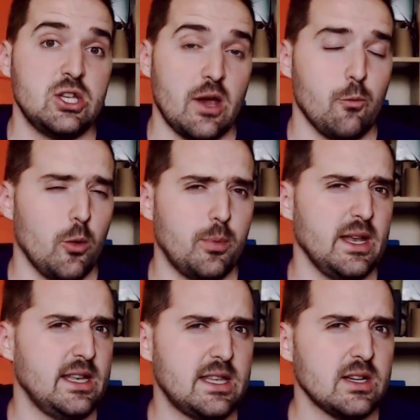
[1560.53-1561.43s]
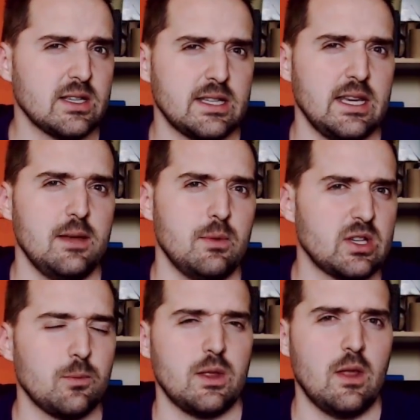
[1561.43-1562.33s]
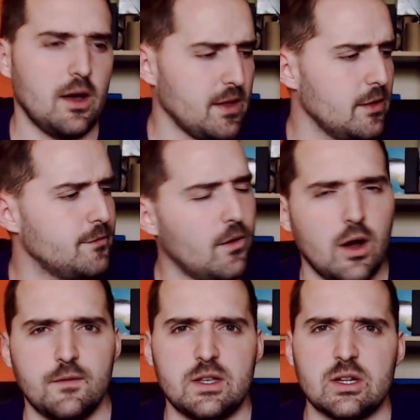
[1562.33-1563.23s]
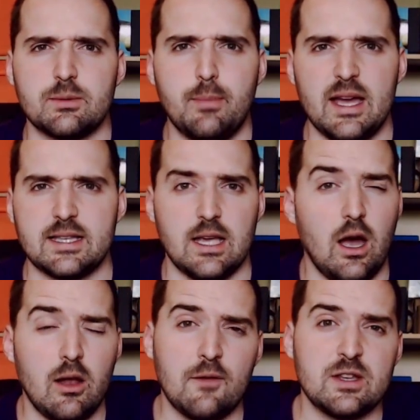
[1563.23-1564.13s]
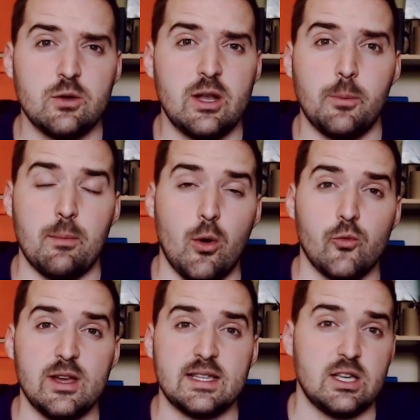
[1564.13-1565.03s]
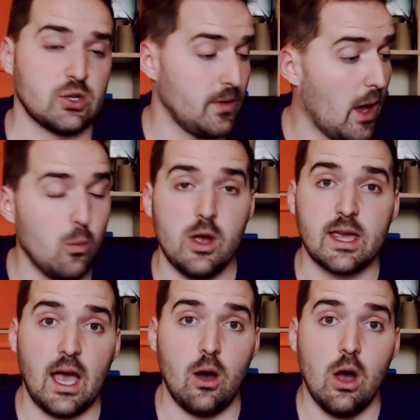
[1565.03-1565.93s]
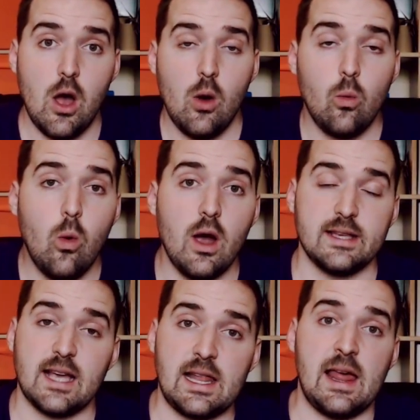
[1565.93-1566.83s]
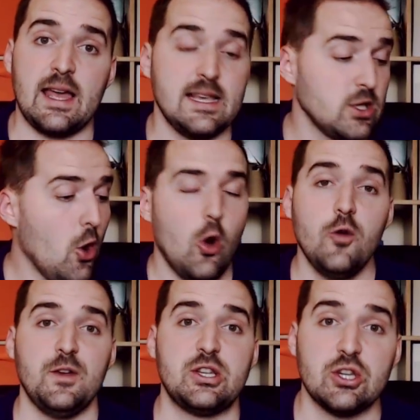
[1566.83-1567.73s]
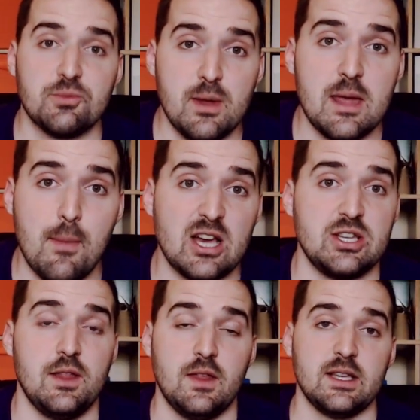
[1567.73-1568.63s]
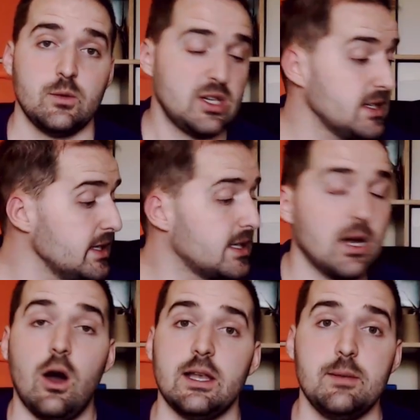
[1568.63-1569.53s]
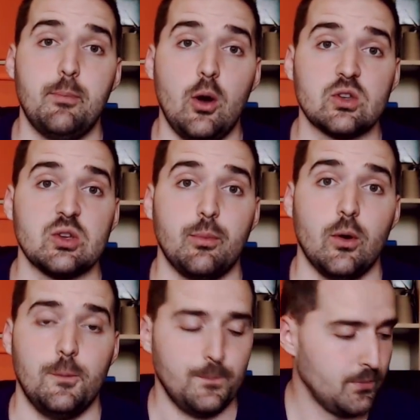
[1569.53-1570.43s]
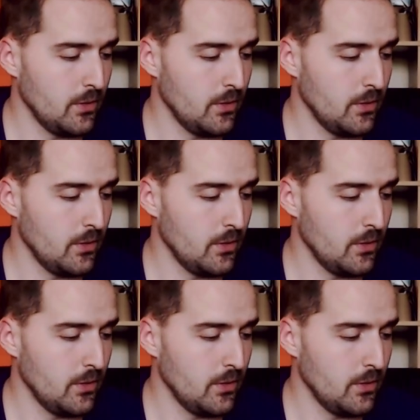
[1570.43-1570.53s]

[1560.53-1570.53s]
in general. But it does seem something that I think the VIVE does better. I'll have to do a little bit more research on that and work out why exactly that is, or if it's just me imagining things, which is entirely possible.